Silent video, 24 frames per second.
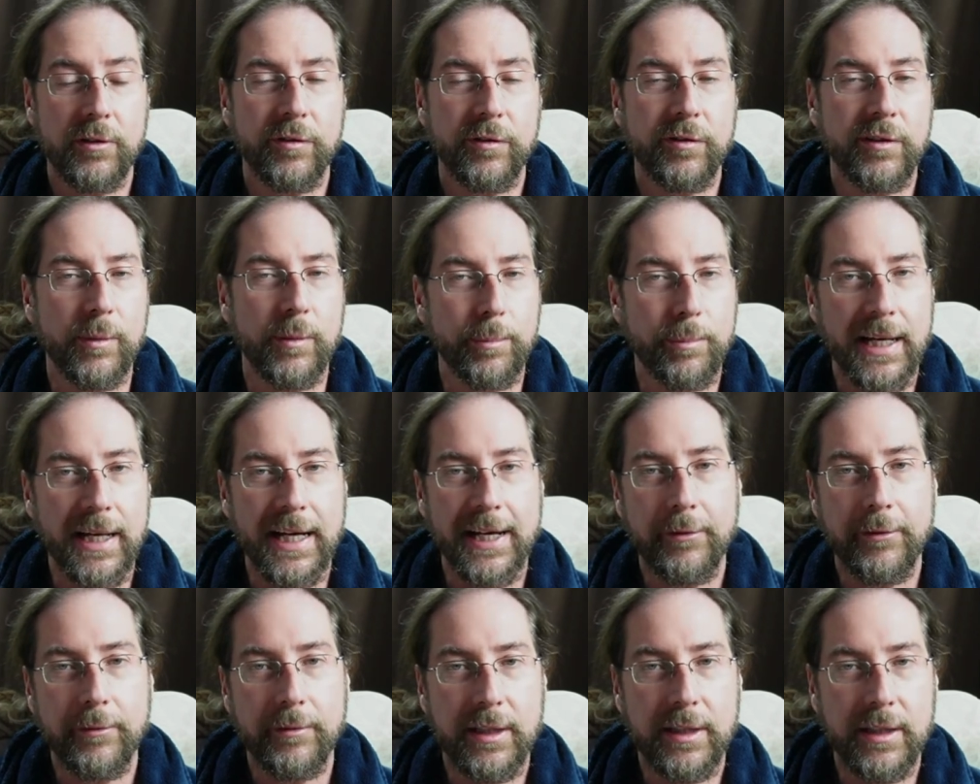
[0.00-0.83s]
If the
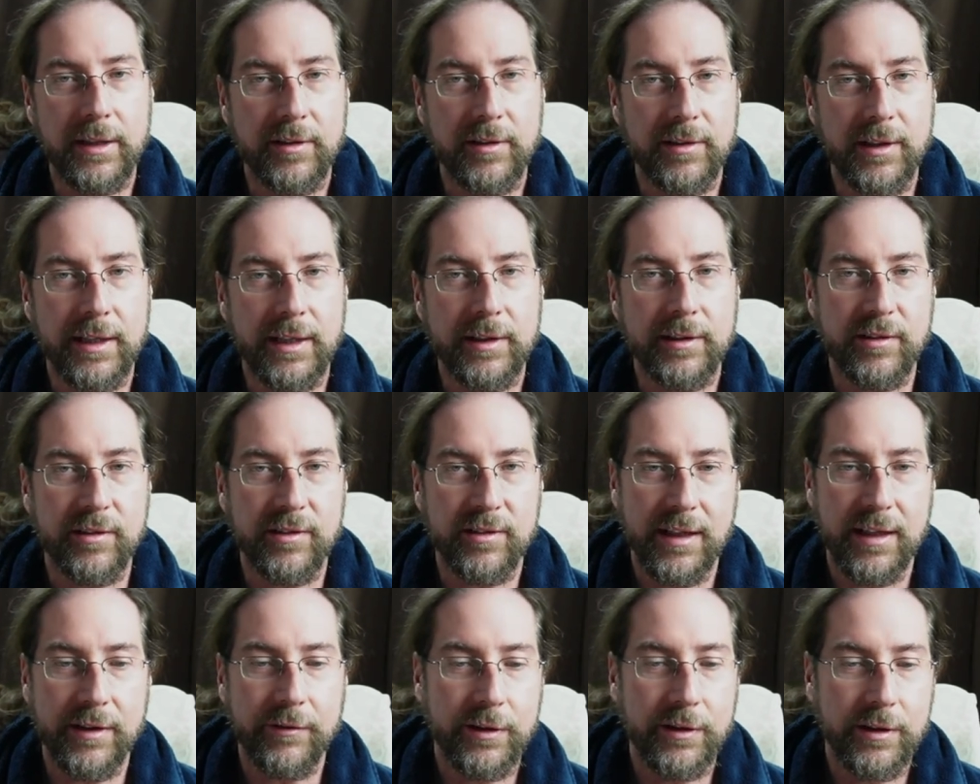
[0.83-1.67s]
battery is under
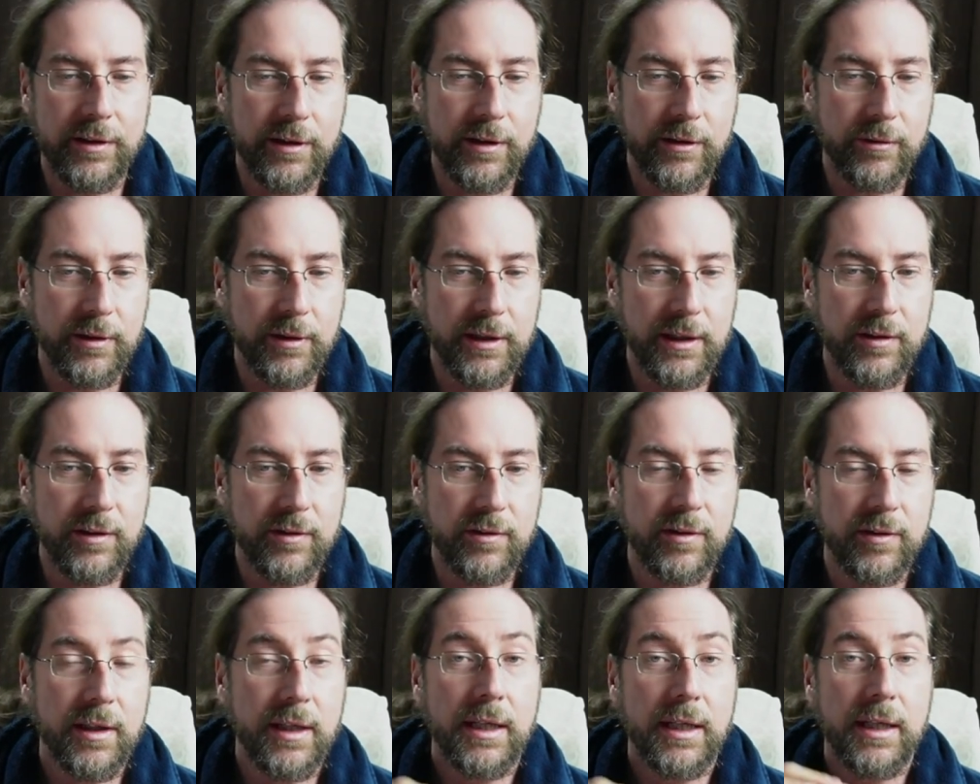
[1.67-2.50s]
7
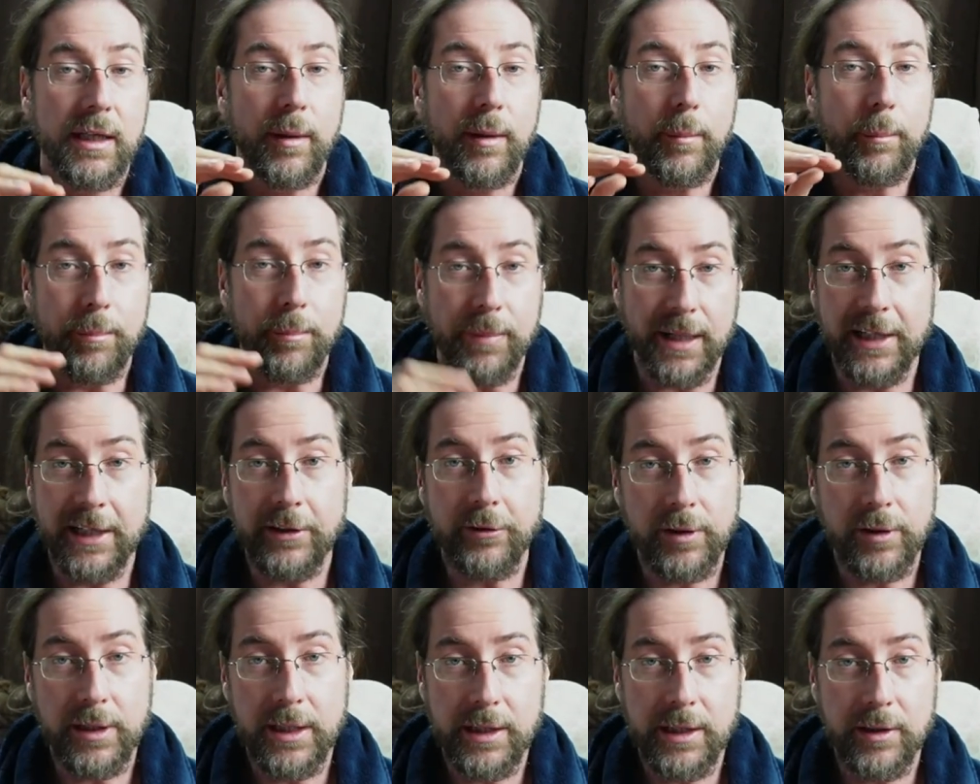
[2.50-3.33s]
degrees,
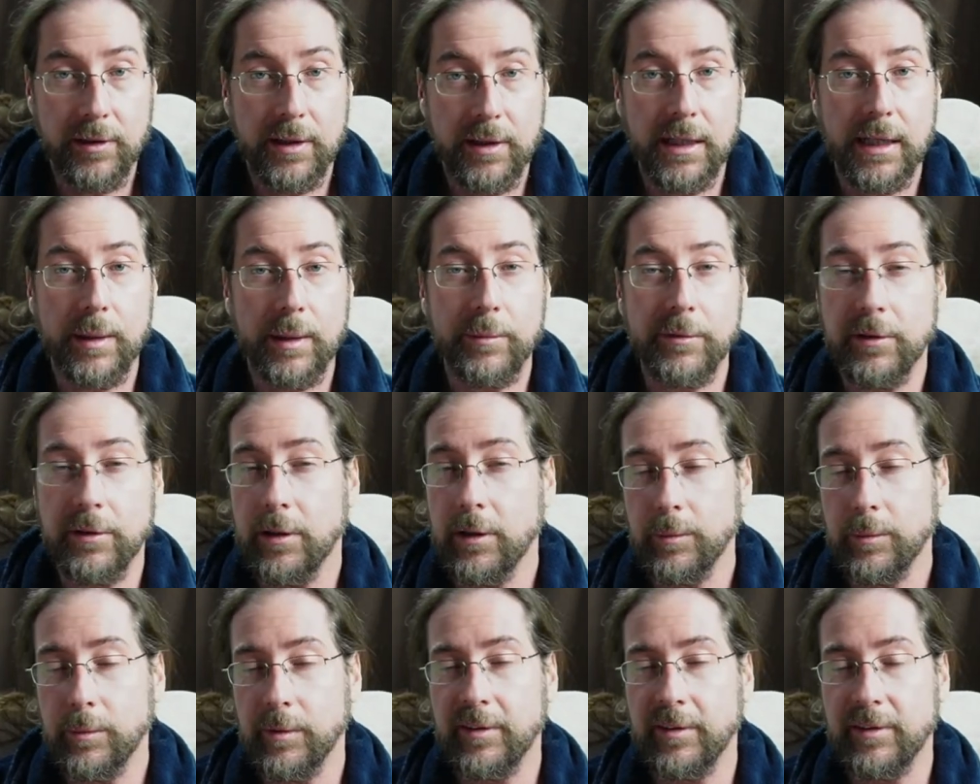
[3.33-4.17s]
battery heater comes
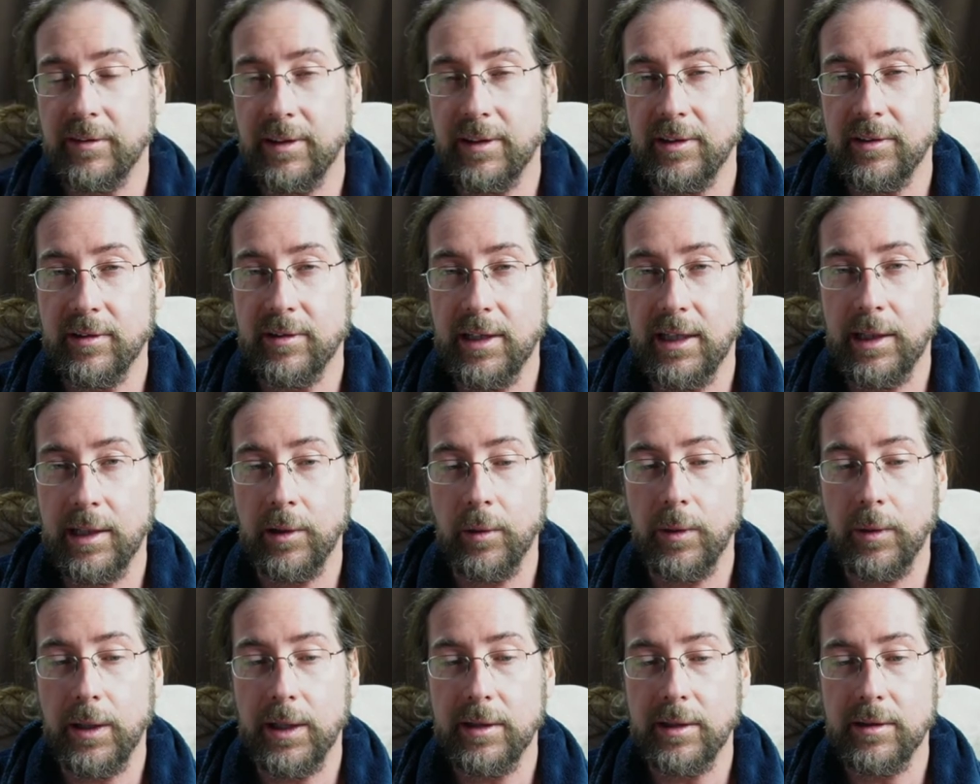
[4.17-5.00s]
on with 6
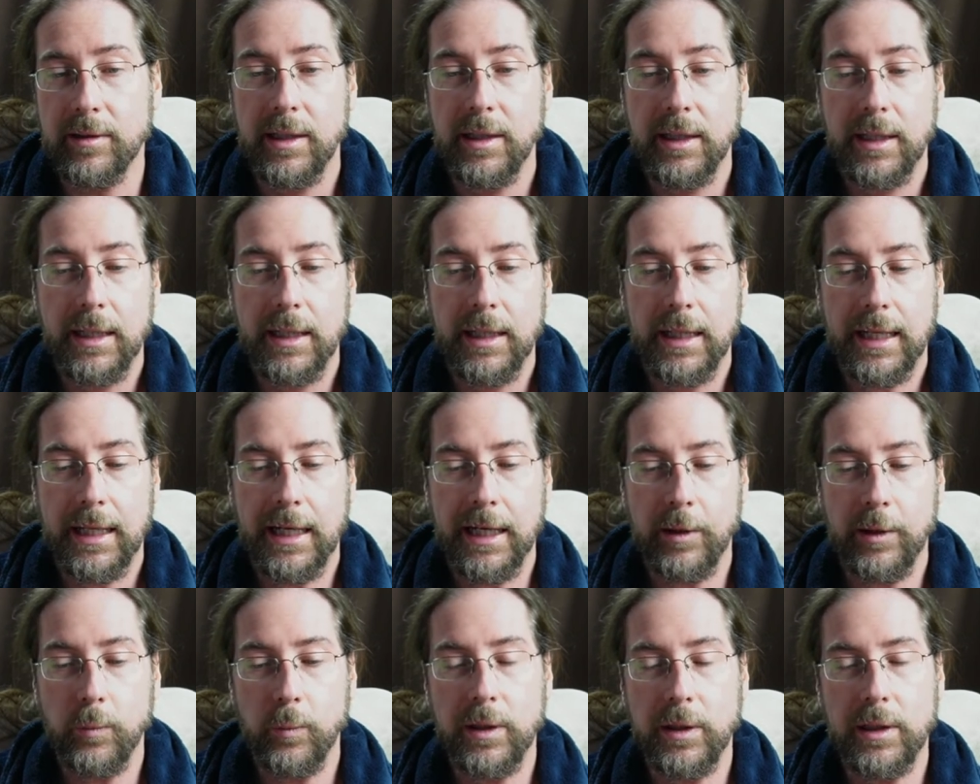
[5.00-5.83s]
kilowatt
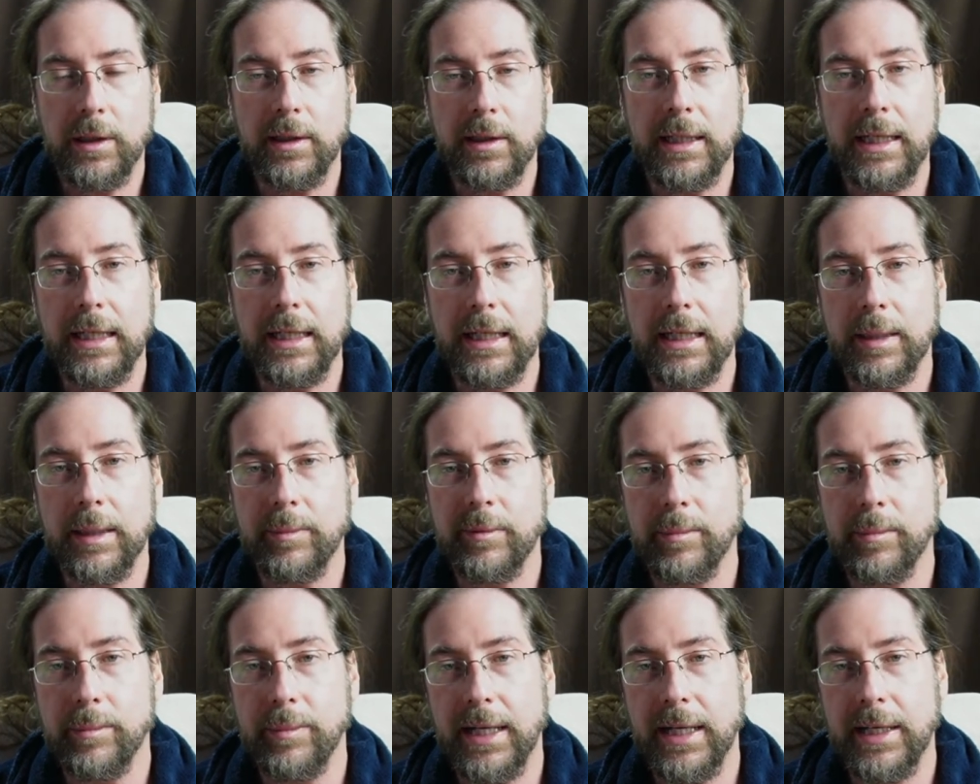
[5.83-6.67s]
and will heat up
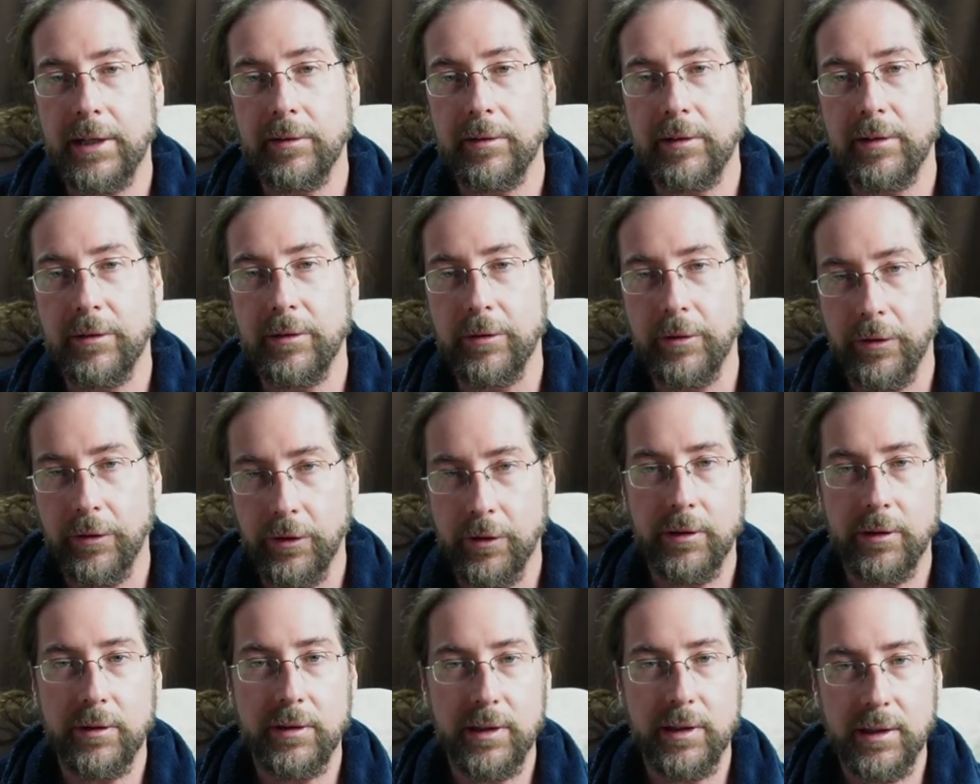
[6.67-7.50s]
the battery to
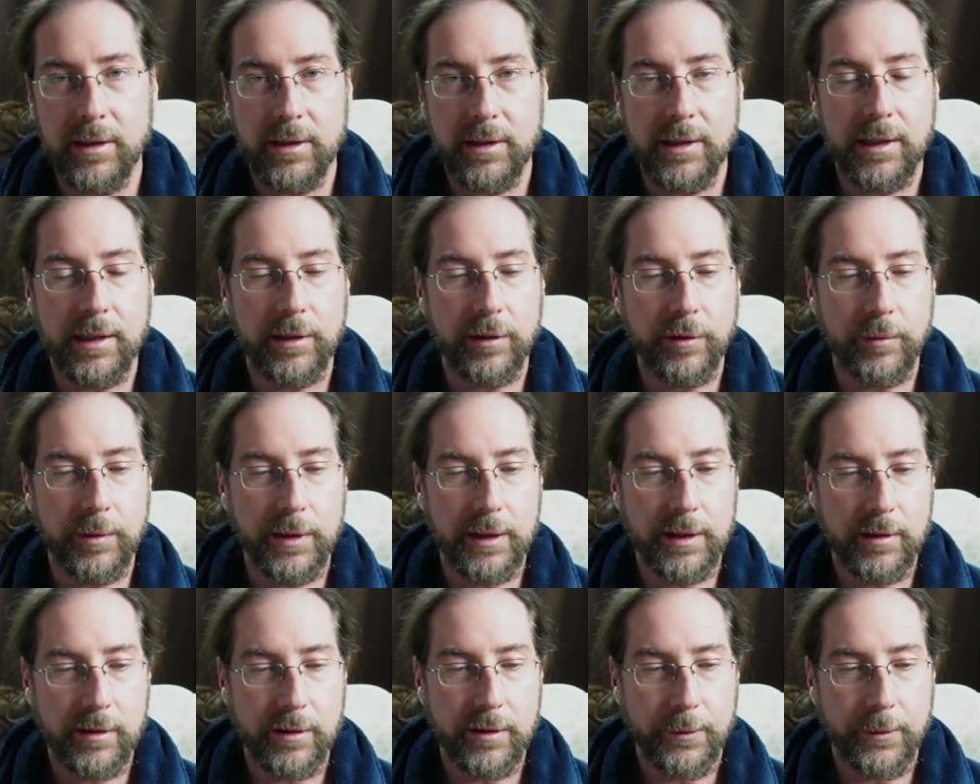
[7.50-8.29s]
13 kilowatt.